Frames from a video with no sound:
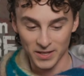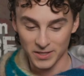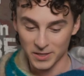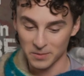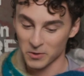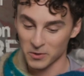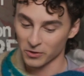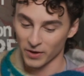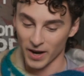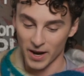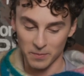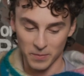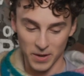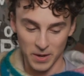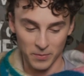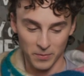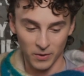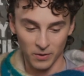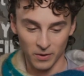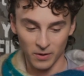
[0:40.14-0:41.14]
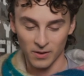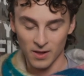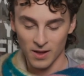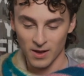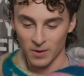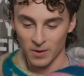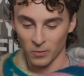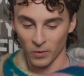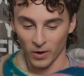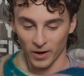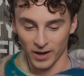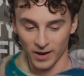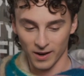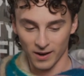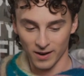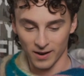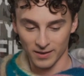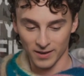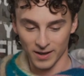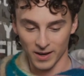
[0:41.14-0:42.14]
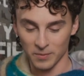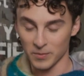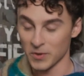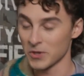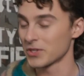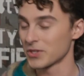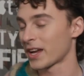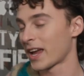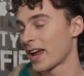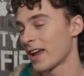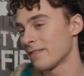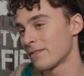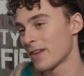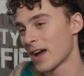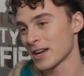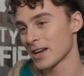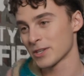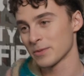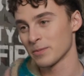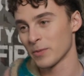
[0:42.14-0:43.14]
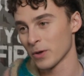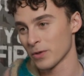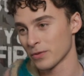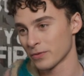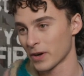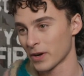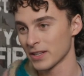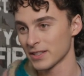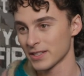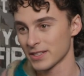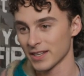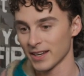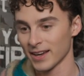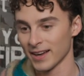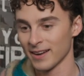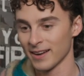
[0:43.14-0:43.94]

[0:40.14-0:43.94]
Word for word: had some great people working on music and fashion, both fronts.